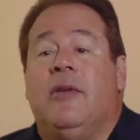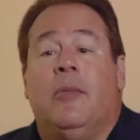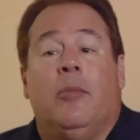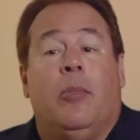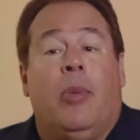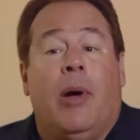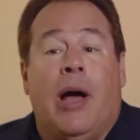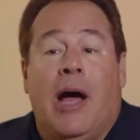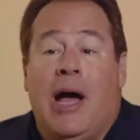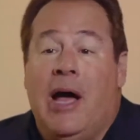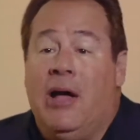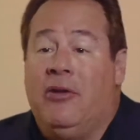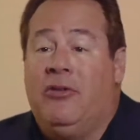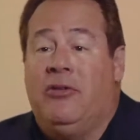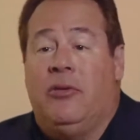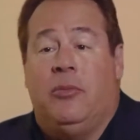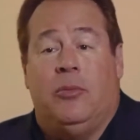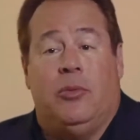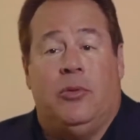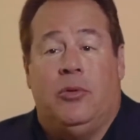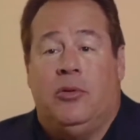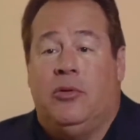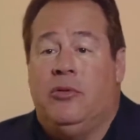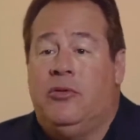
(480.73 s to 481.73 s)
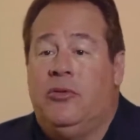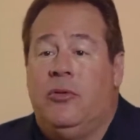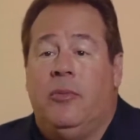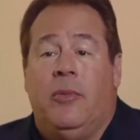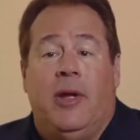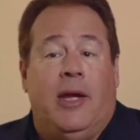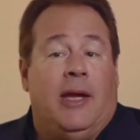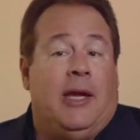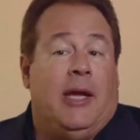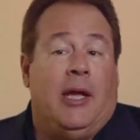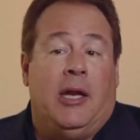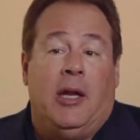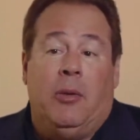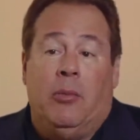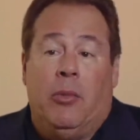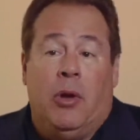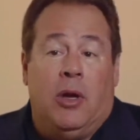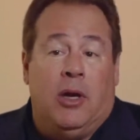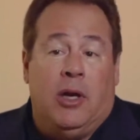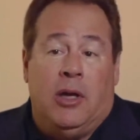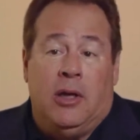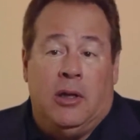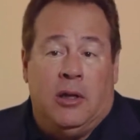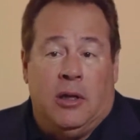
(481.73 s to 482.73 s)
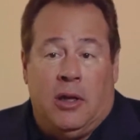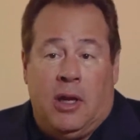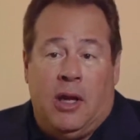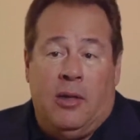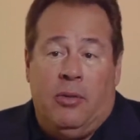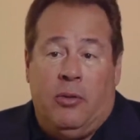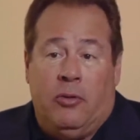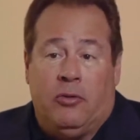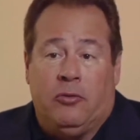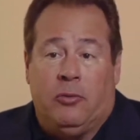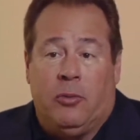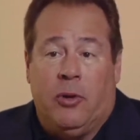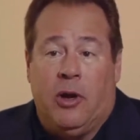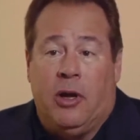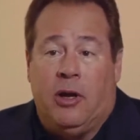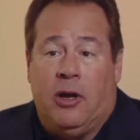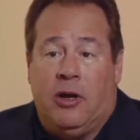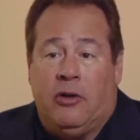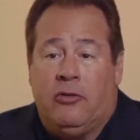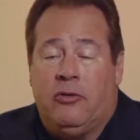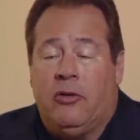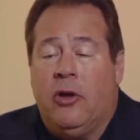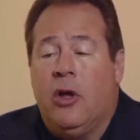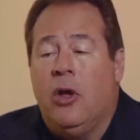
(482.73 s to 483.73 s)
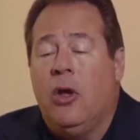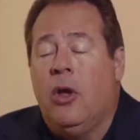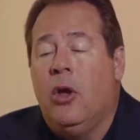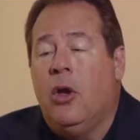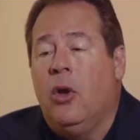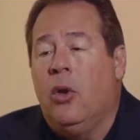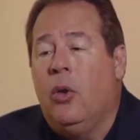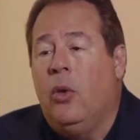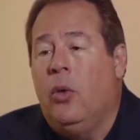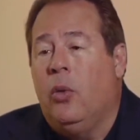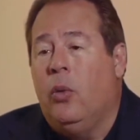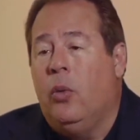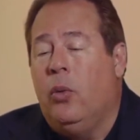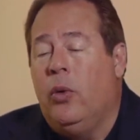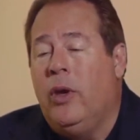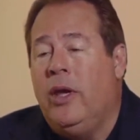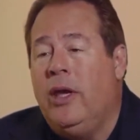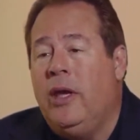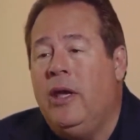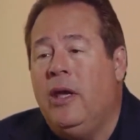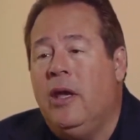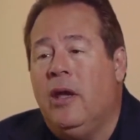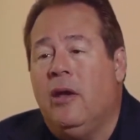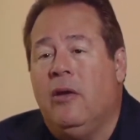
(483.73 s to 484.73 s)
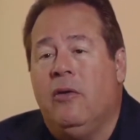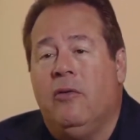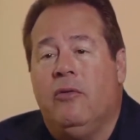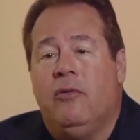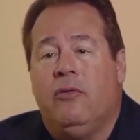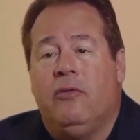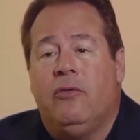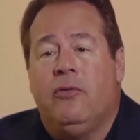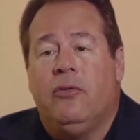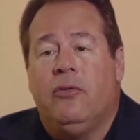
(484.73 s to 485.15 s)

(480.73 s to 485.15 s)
impossible to make any money on those products. We have